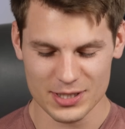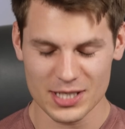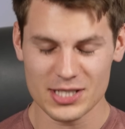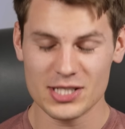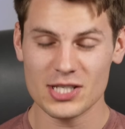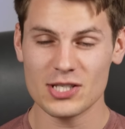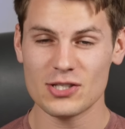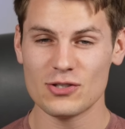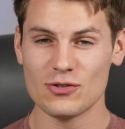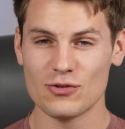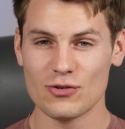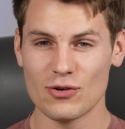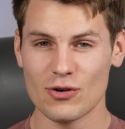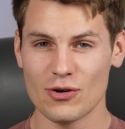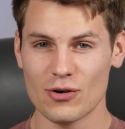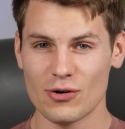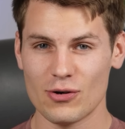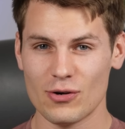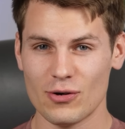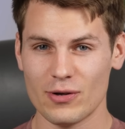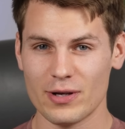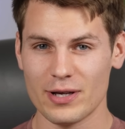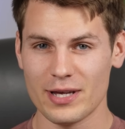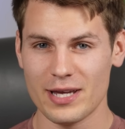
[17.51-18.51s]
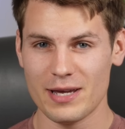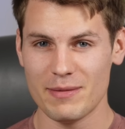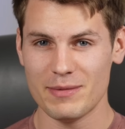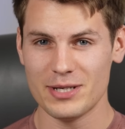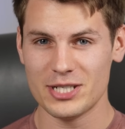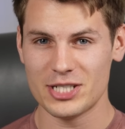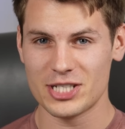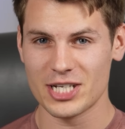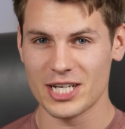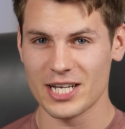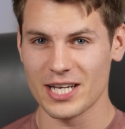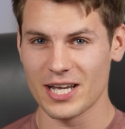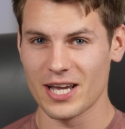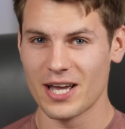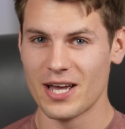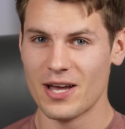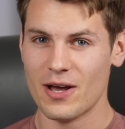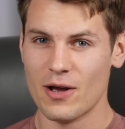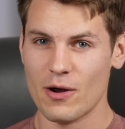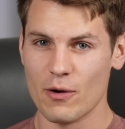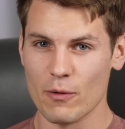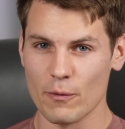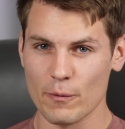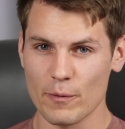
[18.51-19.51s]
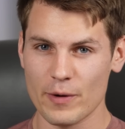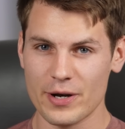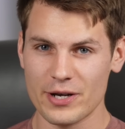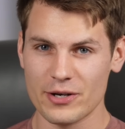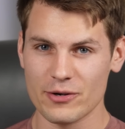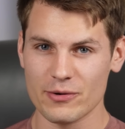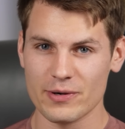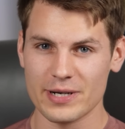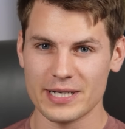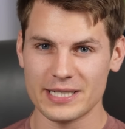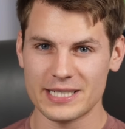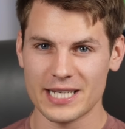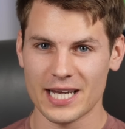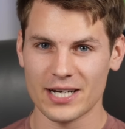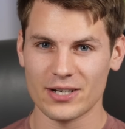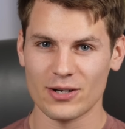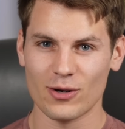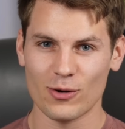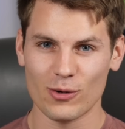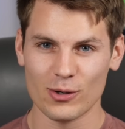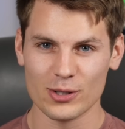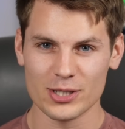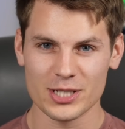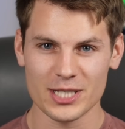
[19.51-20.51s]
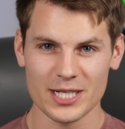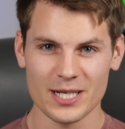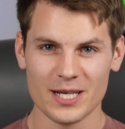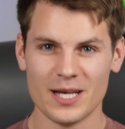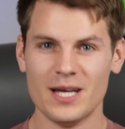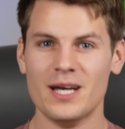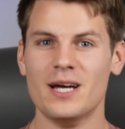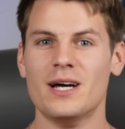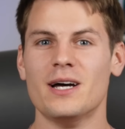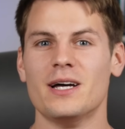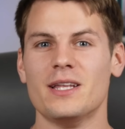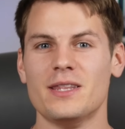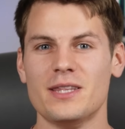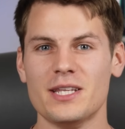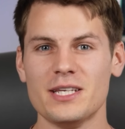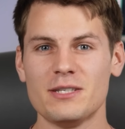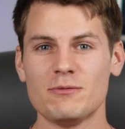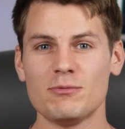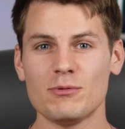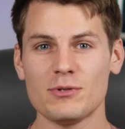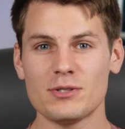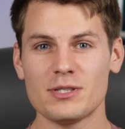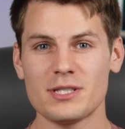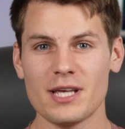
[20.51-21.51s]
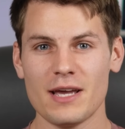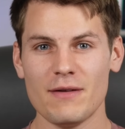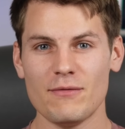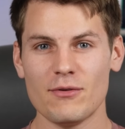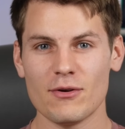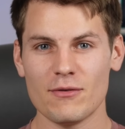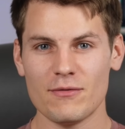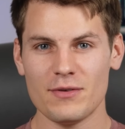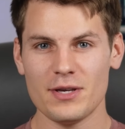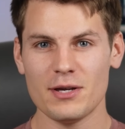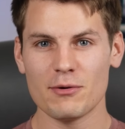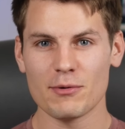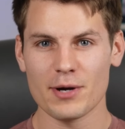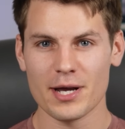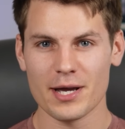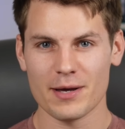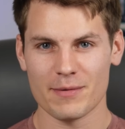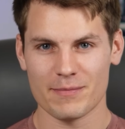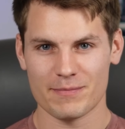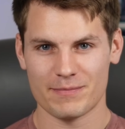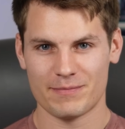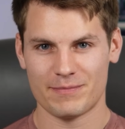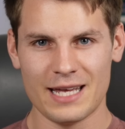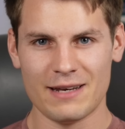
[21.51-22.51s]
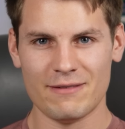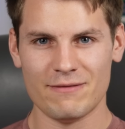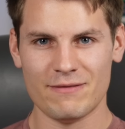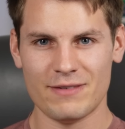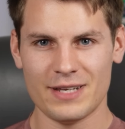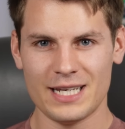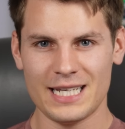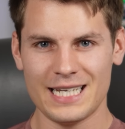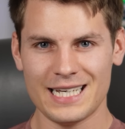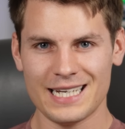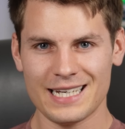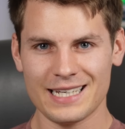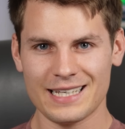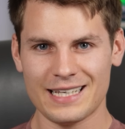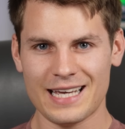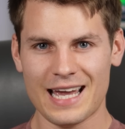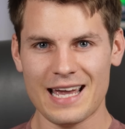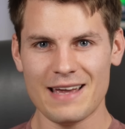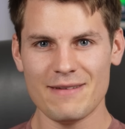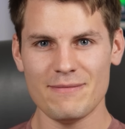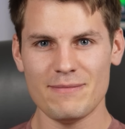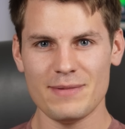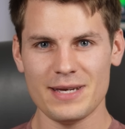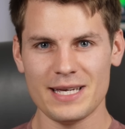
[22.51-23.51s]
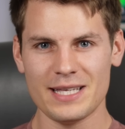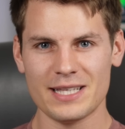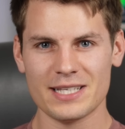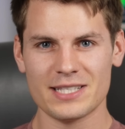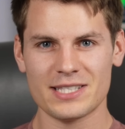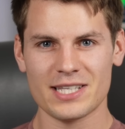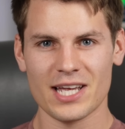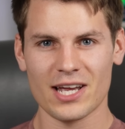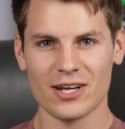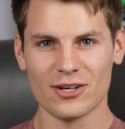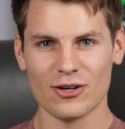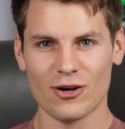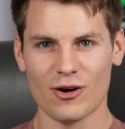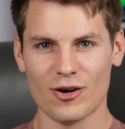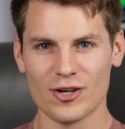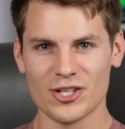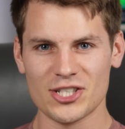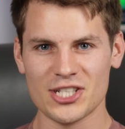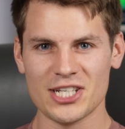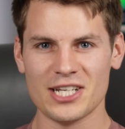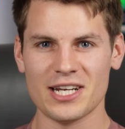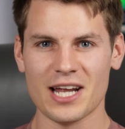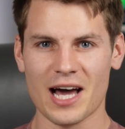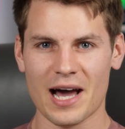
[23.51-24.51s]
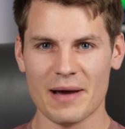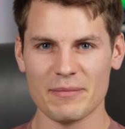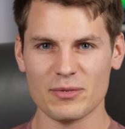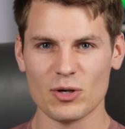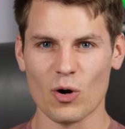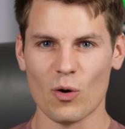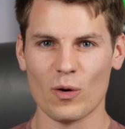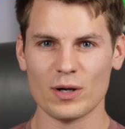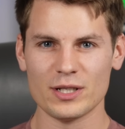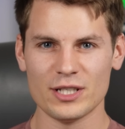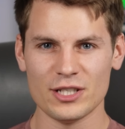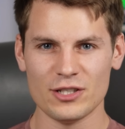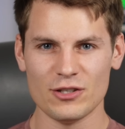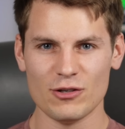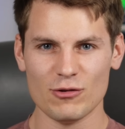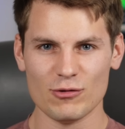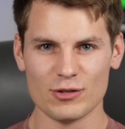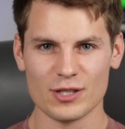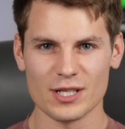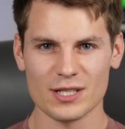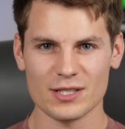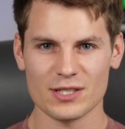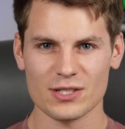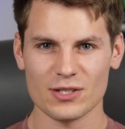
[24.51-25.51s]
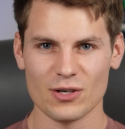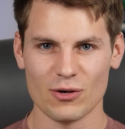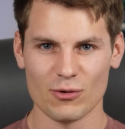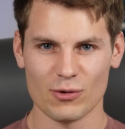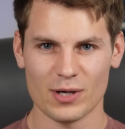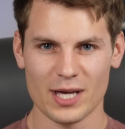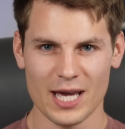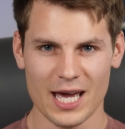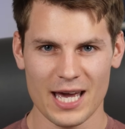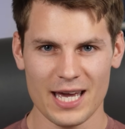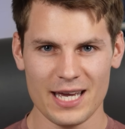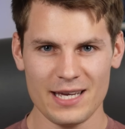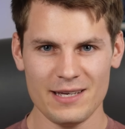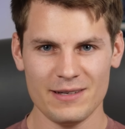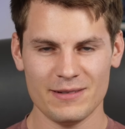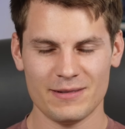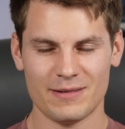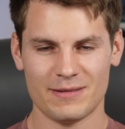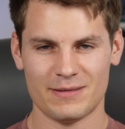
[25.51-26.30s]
This is neural imaging rendering technology. This will save your VRAM. NVIDIA gave me this technology and I'm going to use it, okay?